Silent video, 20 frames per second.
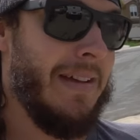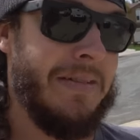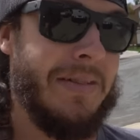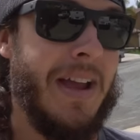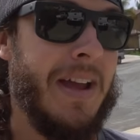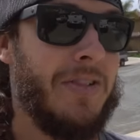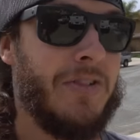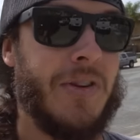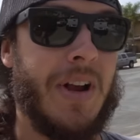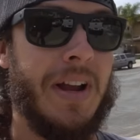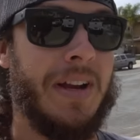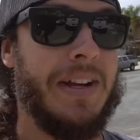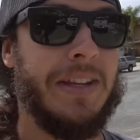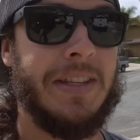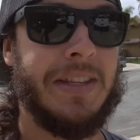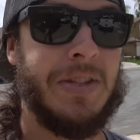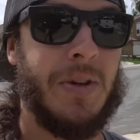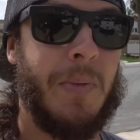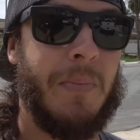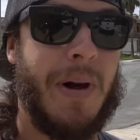yeah, try and get
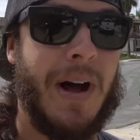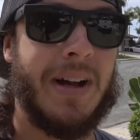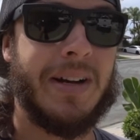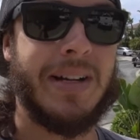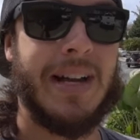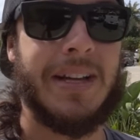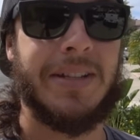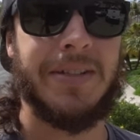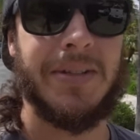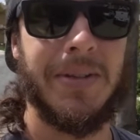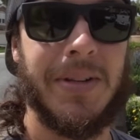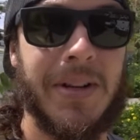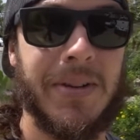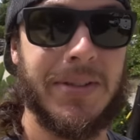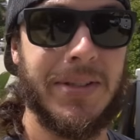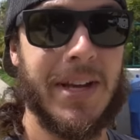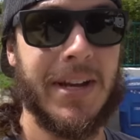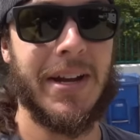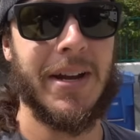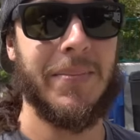this whole podcast studio
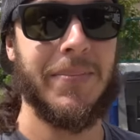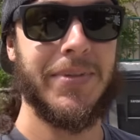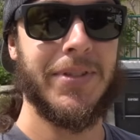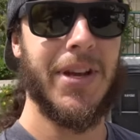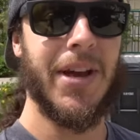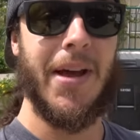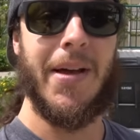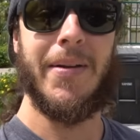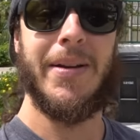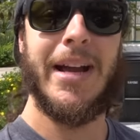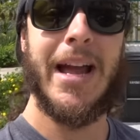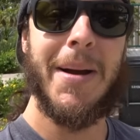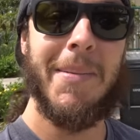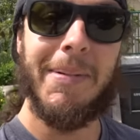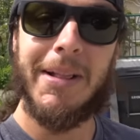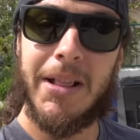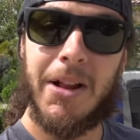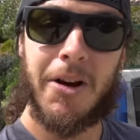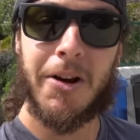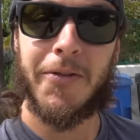set up. So come
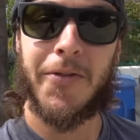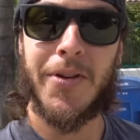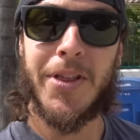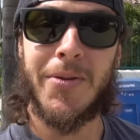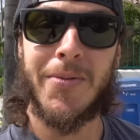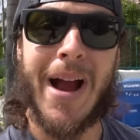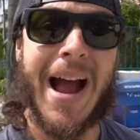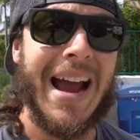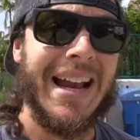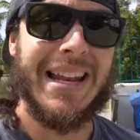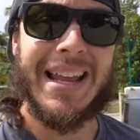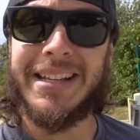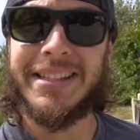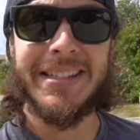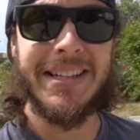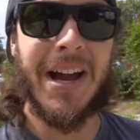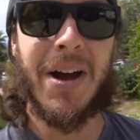along for the ride. Let's